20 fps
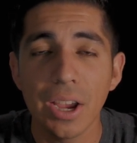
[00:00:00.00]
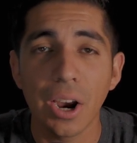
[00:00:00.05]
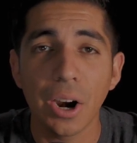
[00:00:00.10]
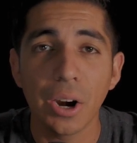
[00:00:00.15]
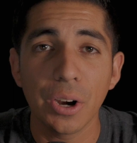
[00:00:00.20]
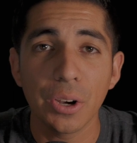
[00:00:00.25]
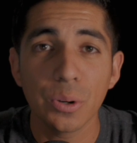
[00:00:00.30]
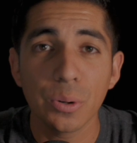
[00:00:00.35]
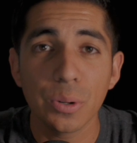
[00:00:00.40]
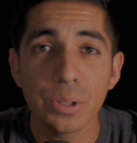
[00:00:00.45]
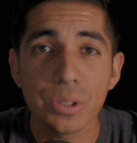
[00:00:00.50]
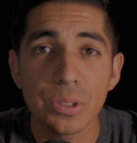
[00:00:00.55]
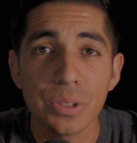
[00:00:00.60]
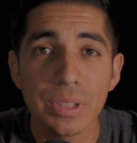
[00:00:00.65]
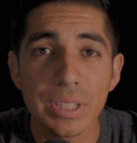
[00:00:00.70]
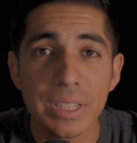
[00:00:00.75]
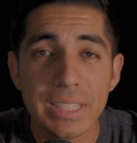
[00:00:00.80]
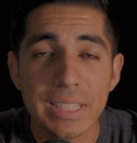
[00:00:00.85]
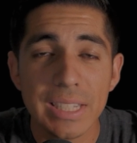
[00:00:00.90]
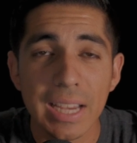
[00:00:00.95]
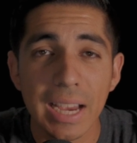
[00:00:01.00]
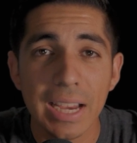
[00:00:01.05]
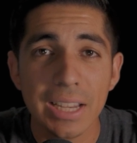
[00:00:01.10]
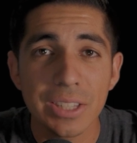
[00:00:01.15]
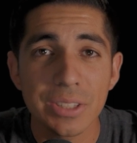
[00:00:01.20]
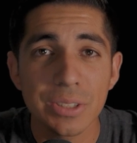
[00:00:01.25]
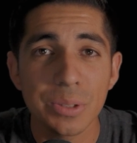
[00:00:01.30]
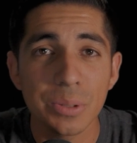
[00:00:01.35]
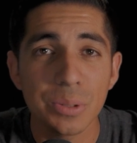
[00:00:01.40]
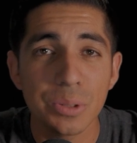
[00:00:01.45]
Are you going to
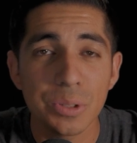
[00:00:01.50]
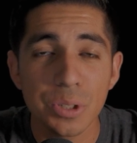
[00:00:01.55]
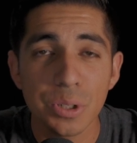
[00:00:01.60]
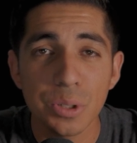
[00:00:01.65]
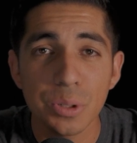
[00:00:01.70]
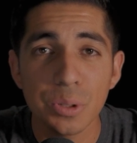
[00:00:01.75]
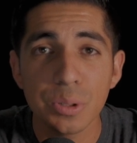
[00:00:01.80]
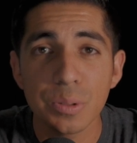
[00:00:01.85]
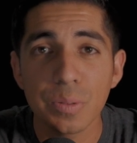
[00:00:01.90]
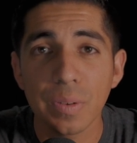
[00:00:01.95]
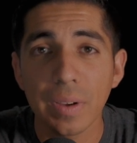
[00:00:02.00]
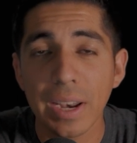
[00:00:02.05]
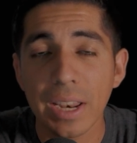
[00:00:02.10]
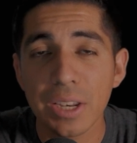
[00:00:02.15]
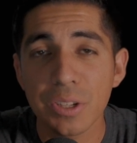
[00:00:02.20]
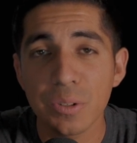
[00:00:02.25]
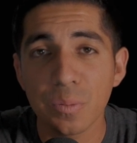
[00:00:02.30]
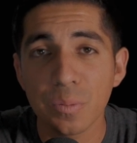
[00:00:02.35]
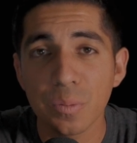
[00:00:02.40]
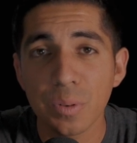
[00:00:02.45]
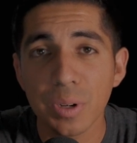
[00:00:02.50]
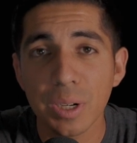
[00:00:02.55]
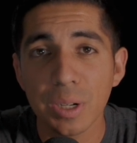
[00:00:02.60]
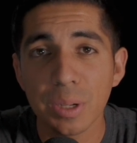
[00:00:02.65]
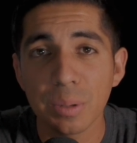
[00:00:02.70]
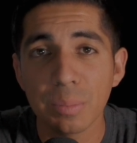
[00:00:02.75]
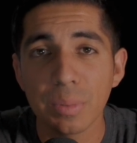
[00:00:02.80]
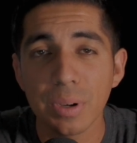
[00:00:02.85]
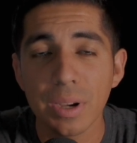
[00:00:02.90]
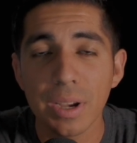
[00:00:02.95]
decide to choose financial
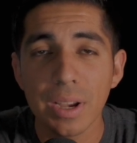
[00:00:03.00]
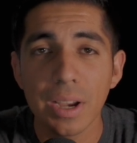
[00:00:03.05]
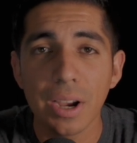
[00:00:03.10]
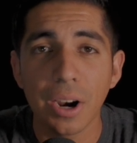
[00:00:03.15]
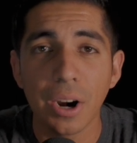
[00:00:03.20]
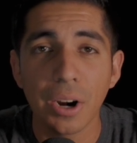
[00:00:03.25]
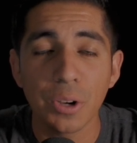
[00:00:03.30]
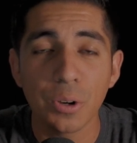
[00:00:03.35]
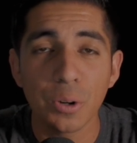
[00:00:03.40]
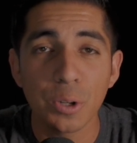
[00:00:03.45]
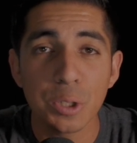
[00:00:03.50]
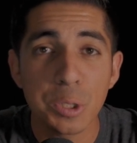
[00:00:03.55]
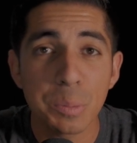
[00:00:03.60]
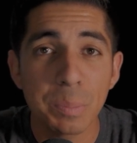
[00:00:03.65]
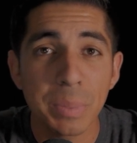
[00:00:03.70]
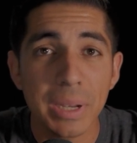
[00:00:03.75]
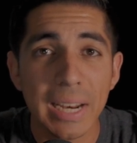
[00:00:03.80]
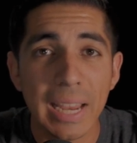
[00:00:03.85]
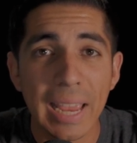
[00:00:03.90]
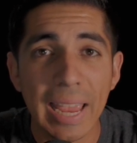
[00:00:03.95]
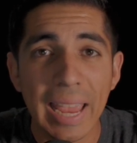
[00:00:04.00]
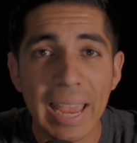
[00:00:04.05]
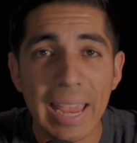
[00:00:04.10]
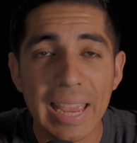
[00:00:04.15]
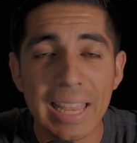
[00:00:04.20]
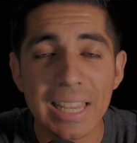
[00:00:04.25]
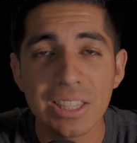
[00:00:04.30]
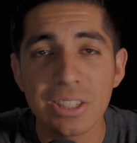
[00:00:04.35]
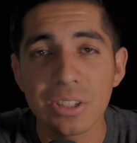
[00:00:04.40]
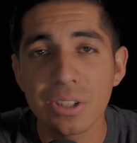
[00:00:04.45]
freedom? Are you going to put an
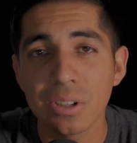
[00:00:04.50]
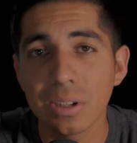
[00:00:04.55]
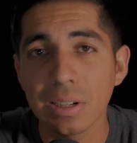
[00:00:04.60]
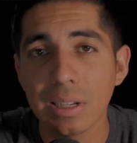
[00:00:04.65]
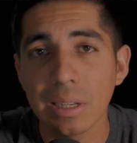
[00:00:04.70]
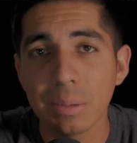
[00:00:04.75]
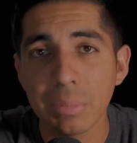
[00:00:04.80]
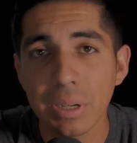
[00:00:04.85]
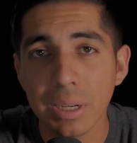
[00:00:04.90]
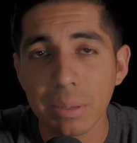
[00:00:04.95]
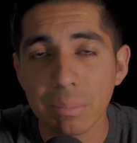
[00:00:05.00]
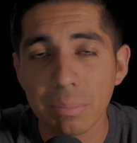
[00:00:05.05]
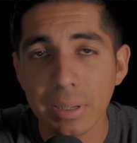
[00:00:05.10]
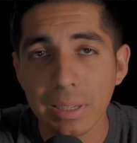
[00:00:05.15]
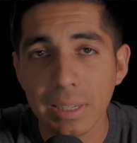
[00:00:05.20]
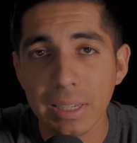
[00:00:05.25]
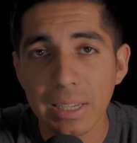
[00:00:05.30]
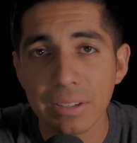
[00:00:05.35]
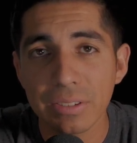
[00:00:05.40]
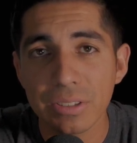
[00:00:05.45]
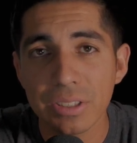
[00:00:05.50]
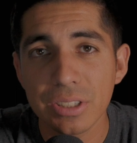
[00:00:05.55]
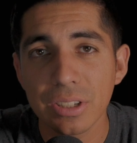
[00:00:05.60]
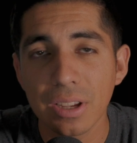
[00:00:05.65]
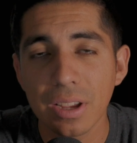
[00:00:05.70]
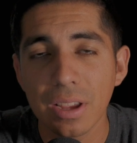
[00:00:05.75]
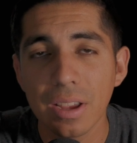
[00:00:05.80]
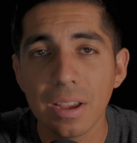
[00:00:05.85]
end to your limiting beliefs?